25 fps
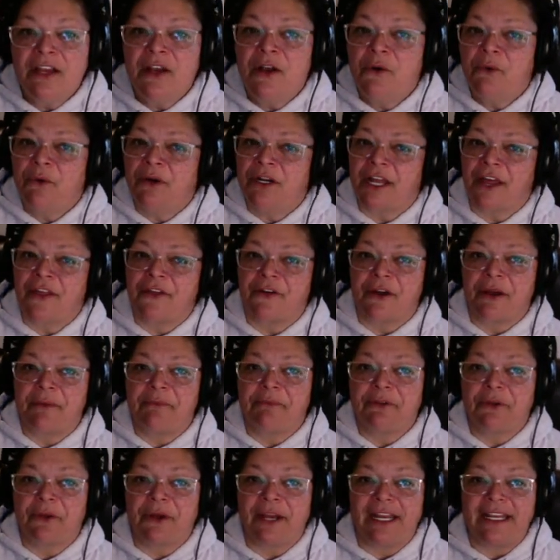One other
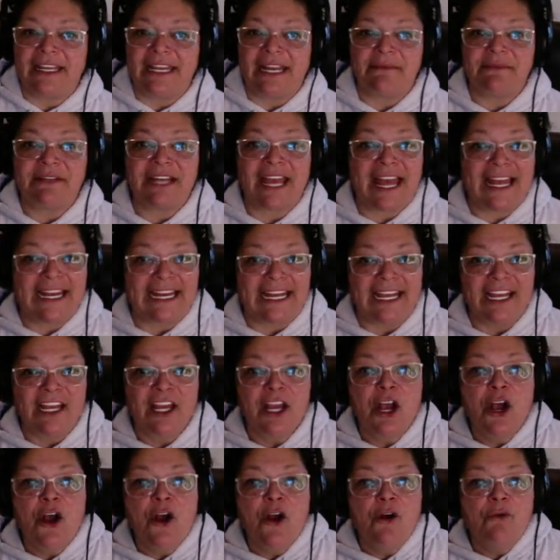employee named Eddie
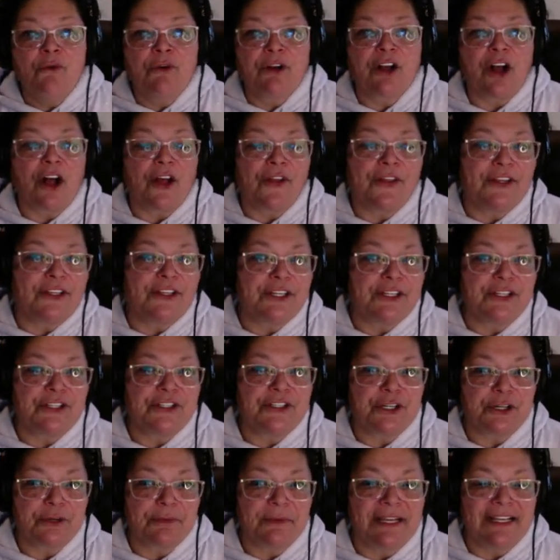recalled the
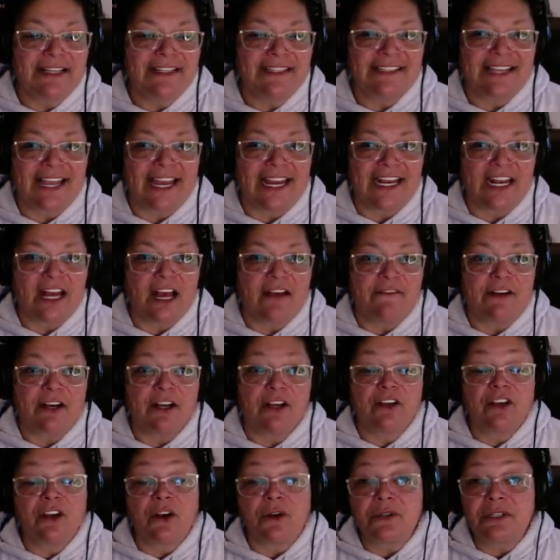disturbing sight of a
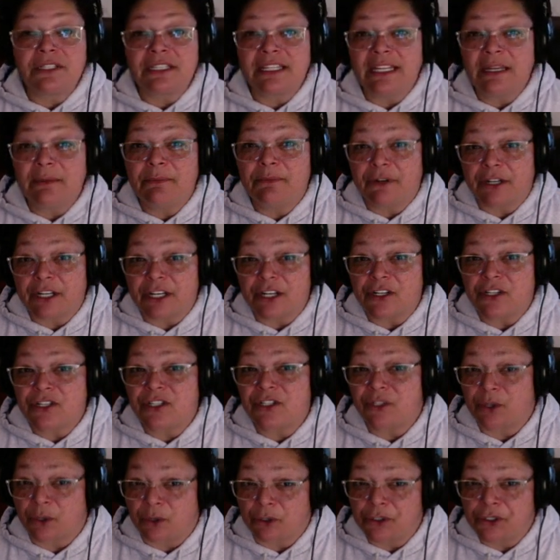ghostly British
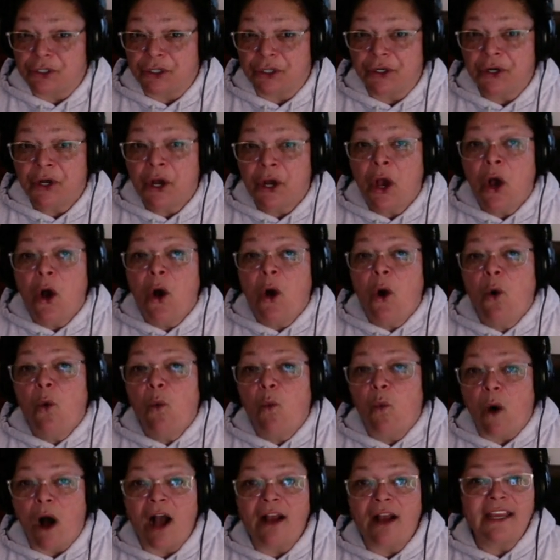soldier
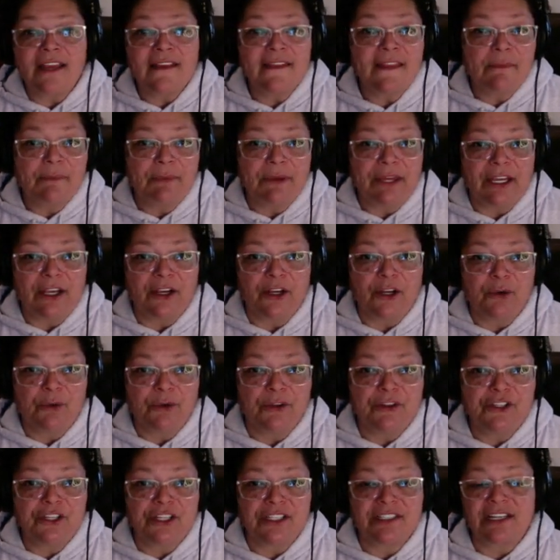walking the pier
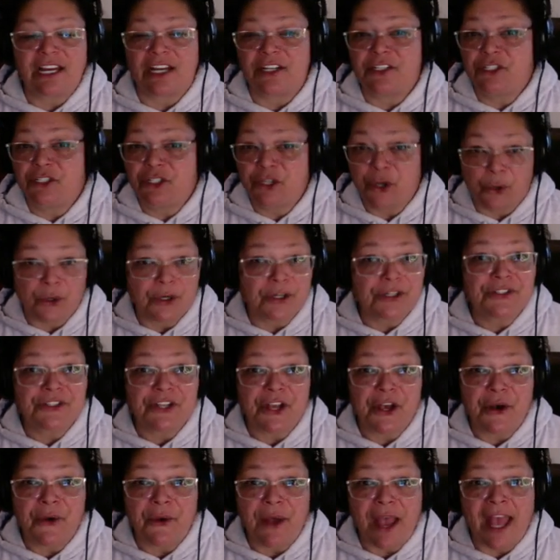with just a
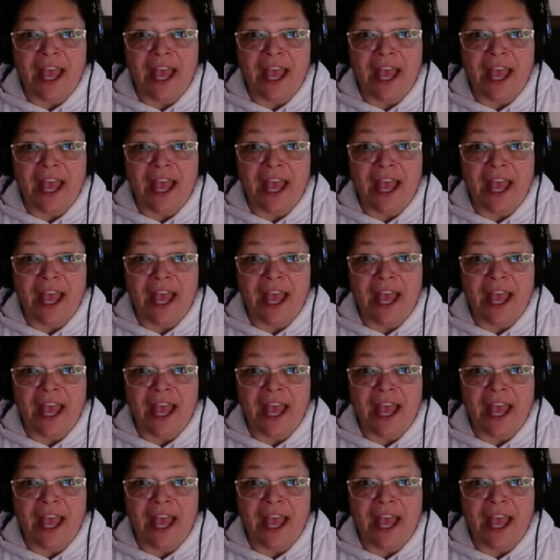torso